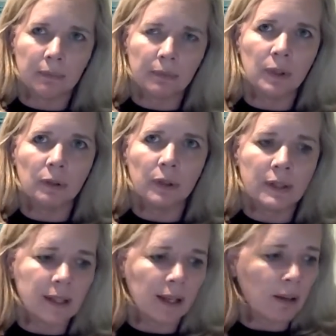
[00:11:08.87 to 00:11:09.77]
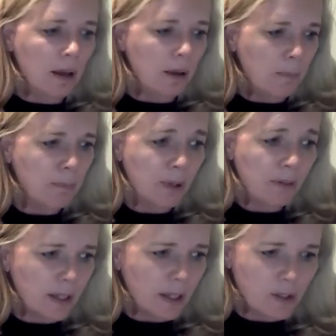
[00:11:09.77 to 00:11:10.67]
you know, when I say I'm
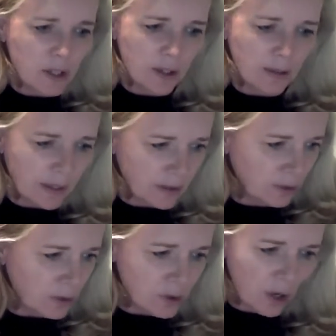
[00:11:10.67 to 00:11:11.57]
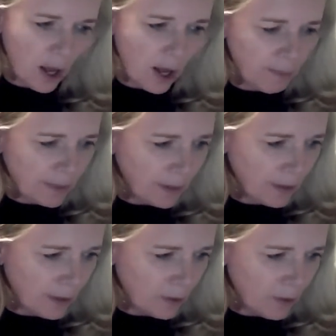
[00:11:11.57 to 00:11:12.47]
privileged and I've had a good job and
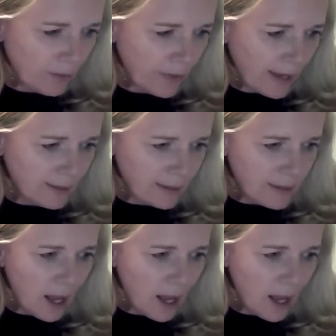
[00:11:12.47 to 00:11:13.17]
all of that, that